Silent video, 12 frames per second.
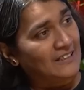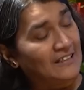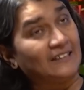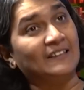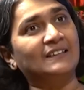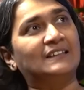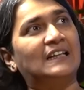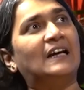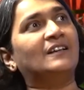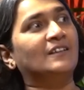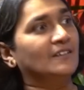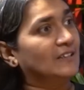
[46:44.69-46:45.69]
And I think
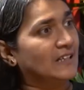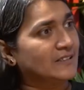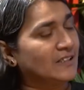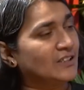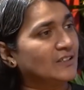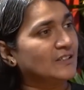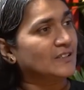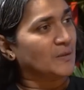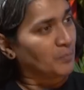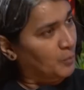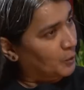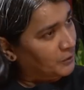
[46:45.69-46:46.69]
that realization is
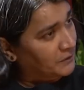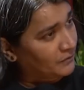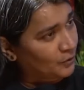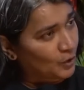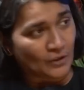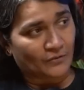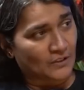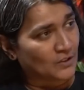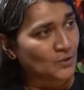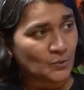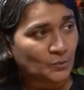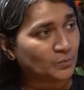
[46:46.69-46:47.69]
important for all of
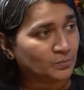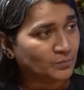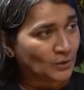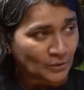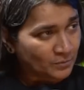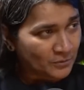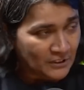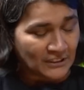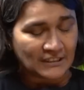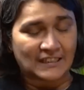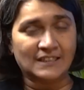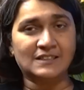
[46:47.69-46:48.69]
us to,
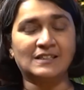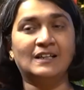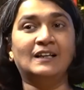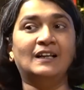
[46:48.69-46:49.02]
realize.